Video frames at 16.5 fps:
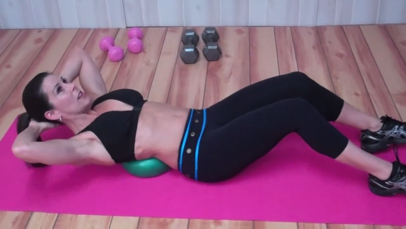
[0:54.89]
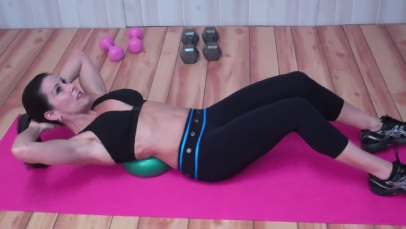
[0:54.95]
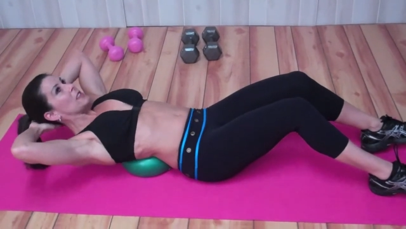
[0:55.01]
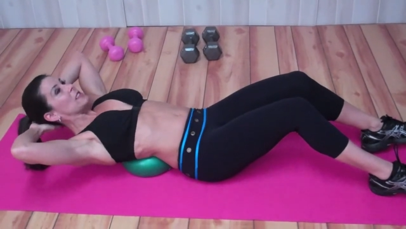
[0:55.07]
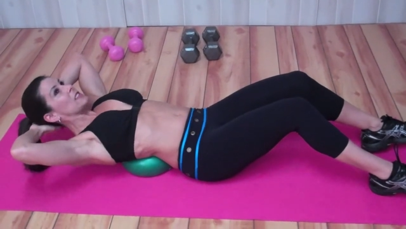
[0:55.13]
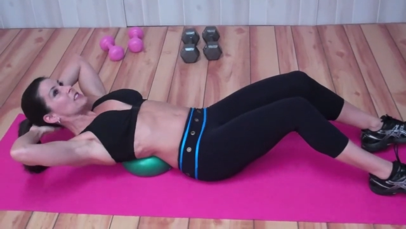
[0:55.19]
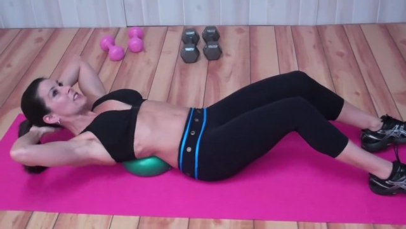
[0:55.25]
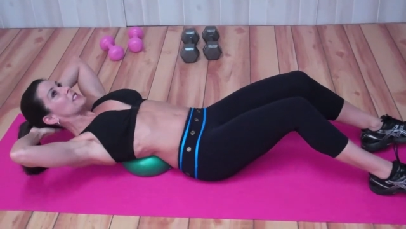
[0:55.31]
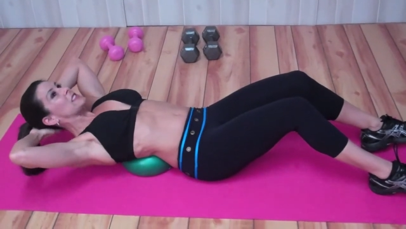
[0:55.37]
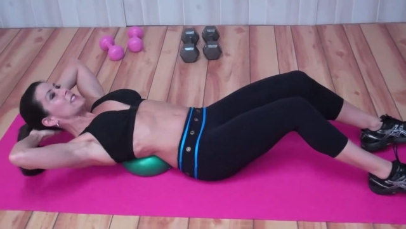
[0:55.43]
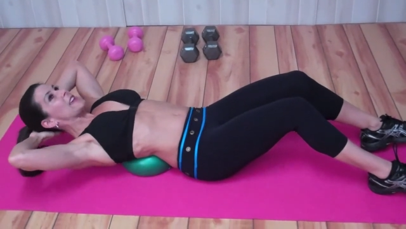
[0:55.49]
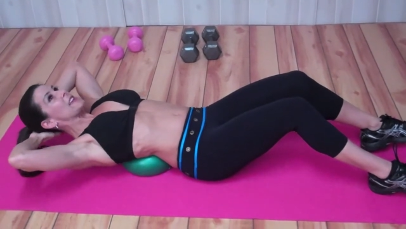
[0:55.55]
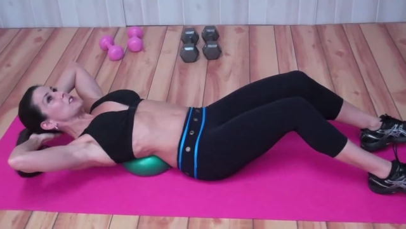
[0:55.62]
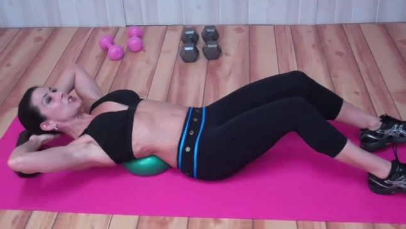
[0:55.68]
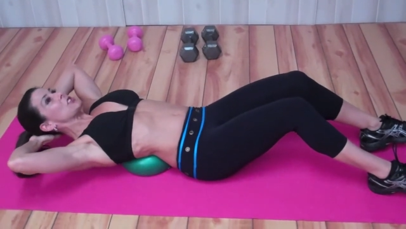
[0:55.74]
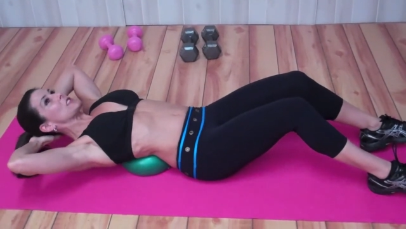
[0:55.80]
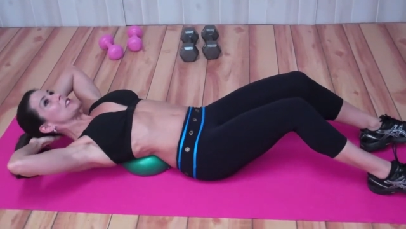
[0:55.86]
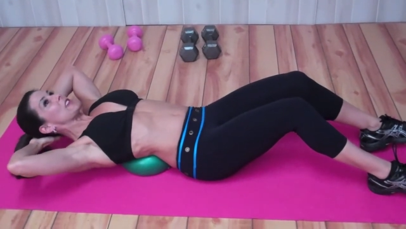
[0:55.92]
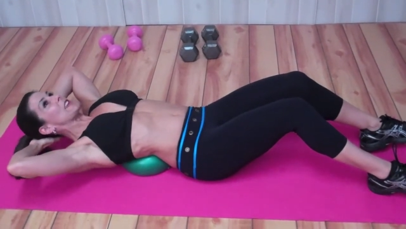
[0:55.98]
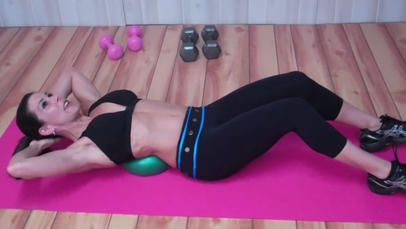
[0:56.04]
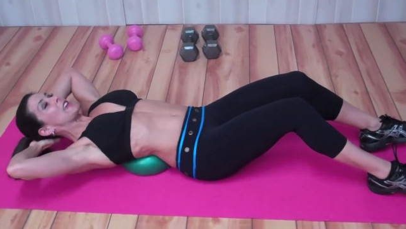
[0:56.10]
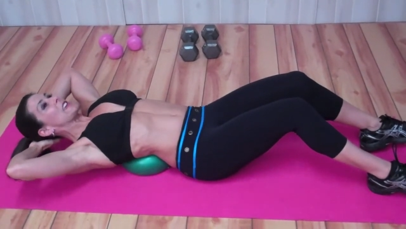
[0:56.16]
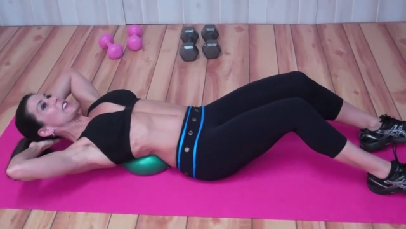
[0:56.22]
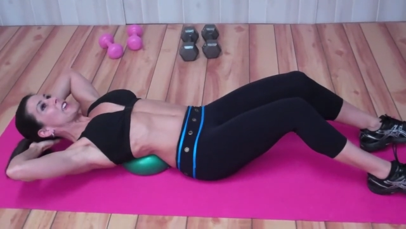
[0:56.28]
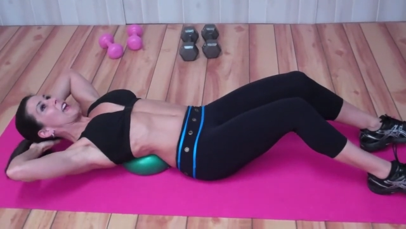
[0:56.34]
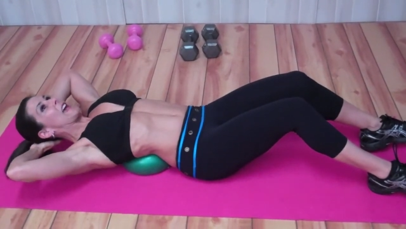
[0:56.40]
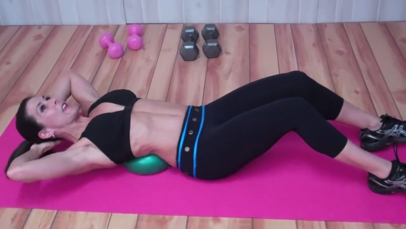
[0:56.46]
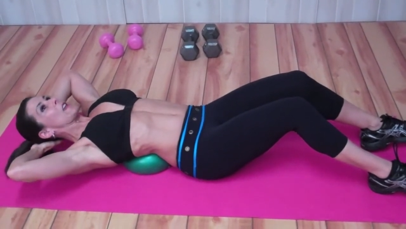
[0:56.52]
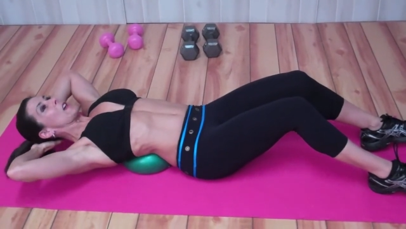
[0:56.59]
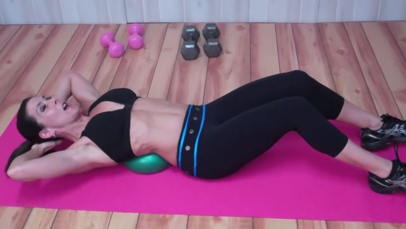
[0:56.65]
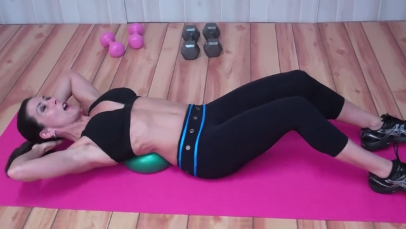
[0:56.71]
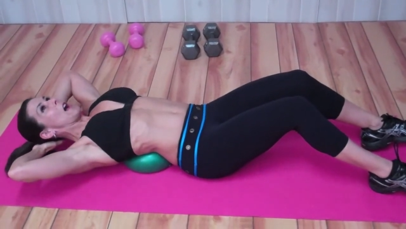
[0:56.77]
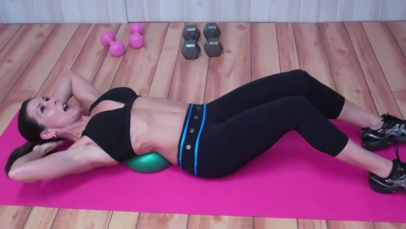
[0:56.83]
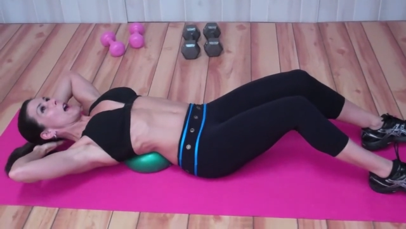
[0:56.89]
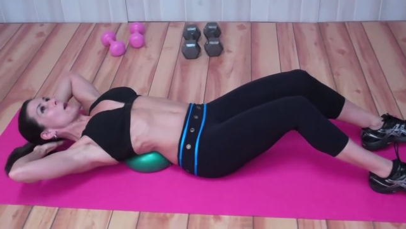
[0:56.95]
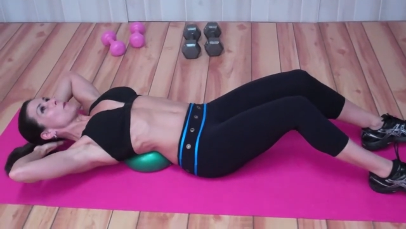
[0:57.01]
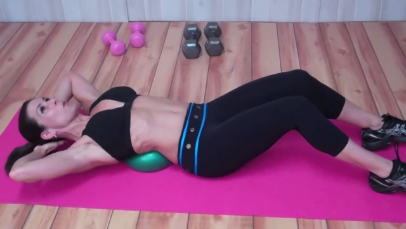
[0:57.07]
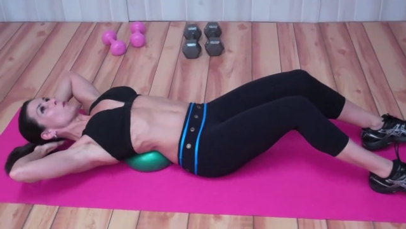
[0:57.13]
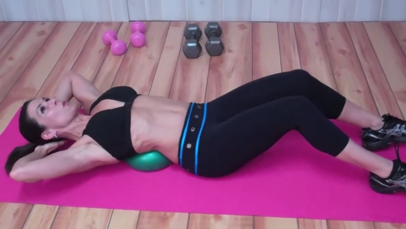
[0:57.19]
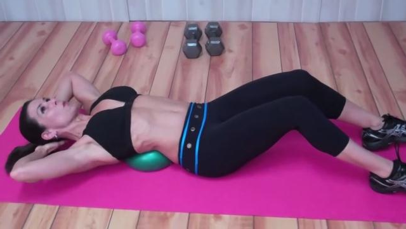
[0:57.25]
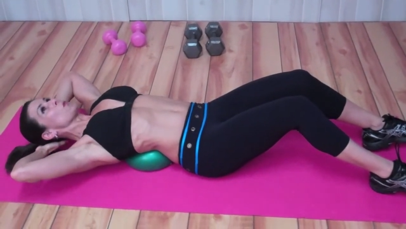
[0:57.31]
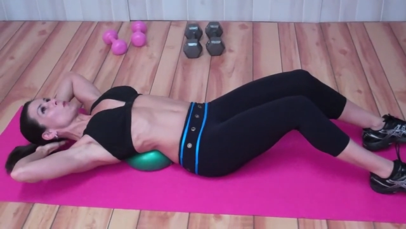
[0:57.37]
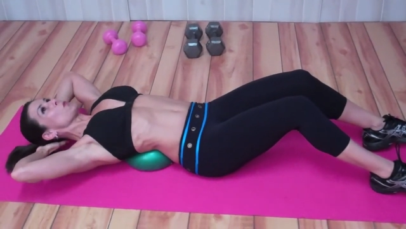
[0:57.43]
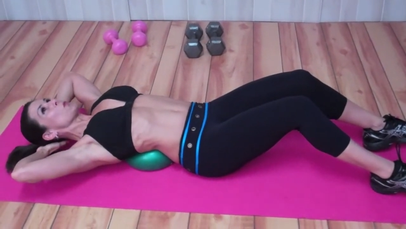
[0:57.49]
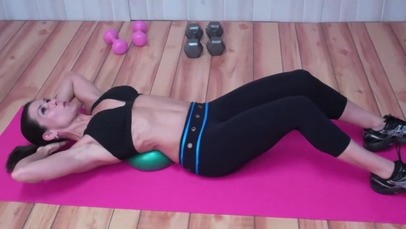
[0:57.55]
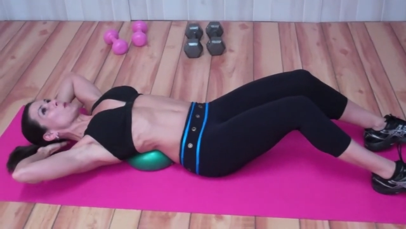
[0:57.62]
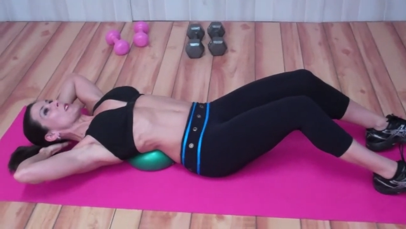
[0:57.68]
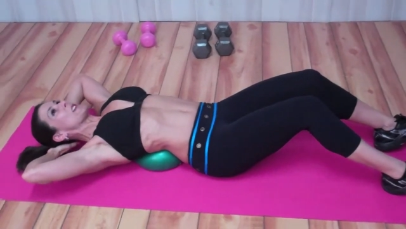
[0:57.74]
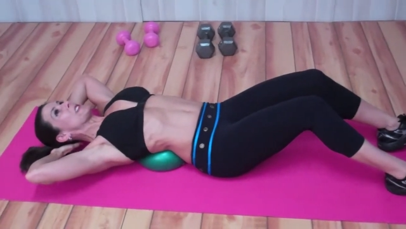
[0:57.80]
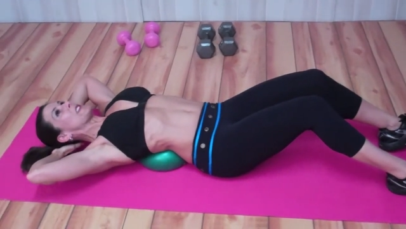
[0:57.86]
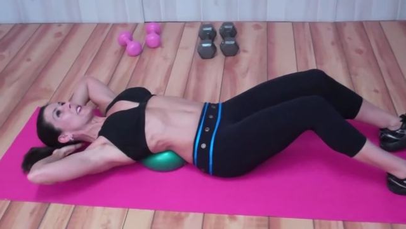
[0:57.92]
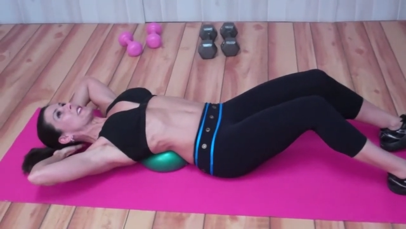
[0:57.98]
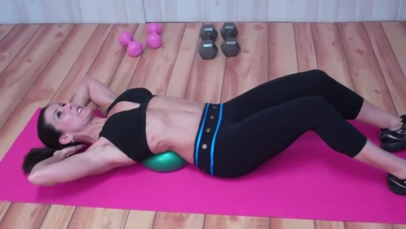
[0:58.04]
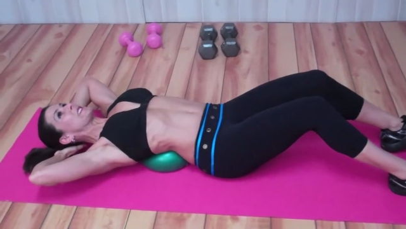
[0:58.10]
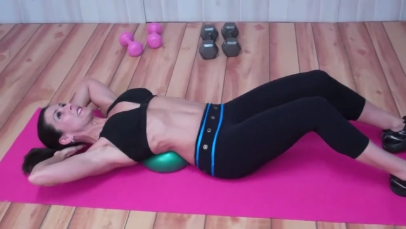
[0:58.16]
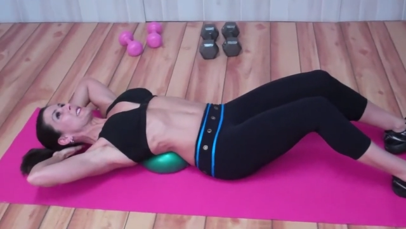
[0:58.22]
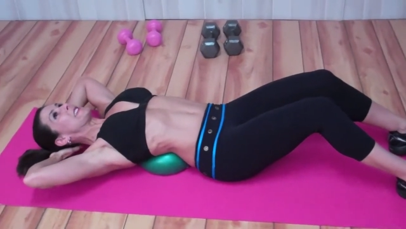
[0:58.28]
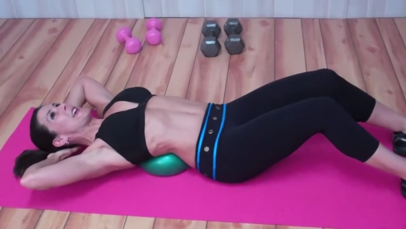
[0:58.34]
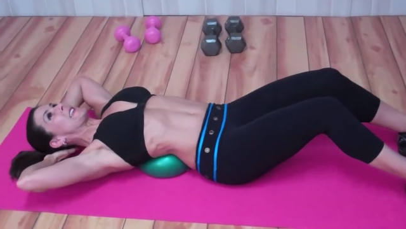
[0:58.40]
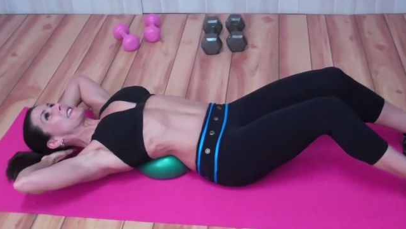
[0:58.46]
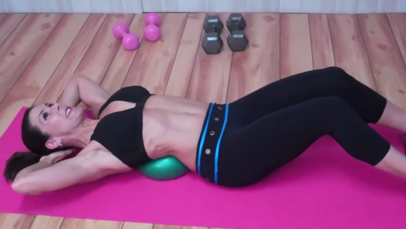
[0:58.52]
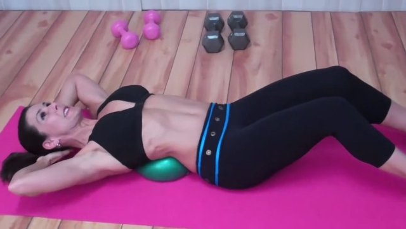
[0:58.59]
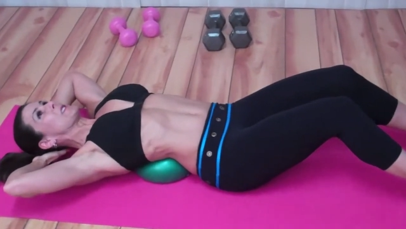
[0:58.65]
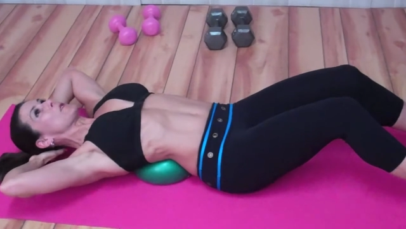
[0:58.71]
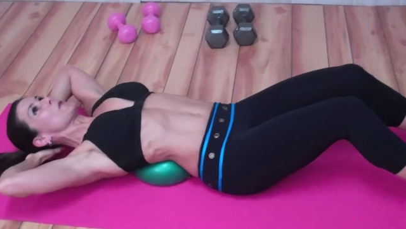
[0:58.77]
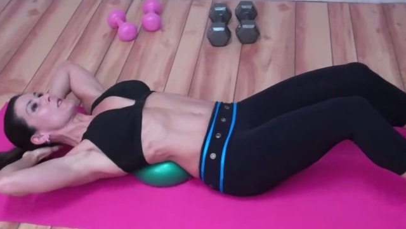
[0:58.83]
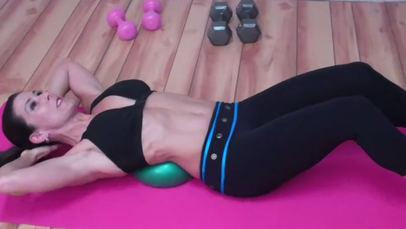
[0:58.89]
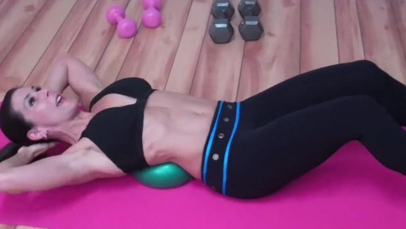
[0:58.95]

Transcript: [unreadable: no face in view]